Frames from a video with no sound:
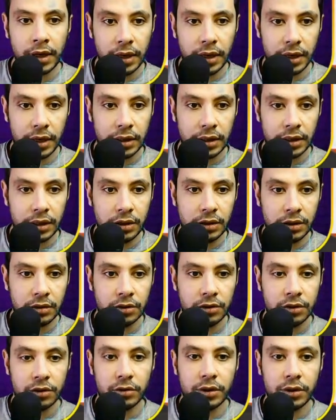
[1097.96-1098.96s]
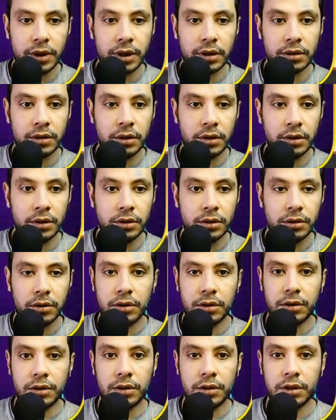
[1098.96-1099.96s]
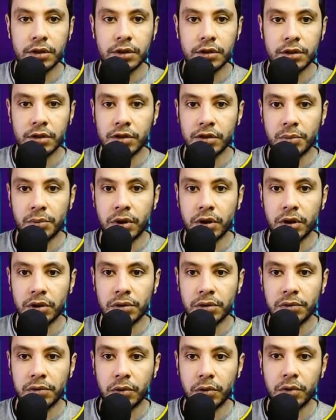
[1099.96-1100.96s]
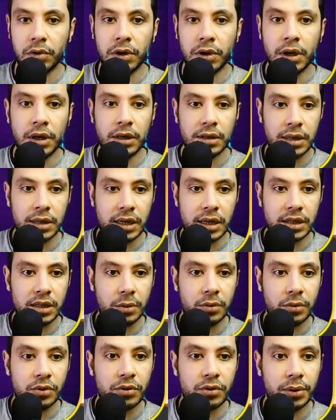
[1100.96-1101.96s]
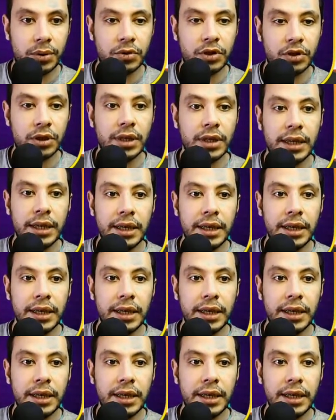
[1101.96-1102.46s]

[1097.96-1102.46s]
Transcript: and here you get, this is a part for the subscription.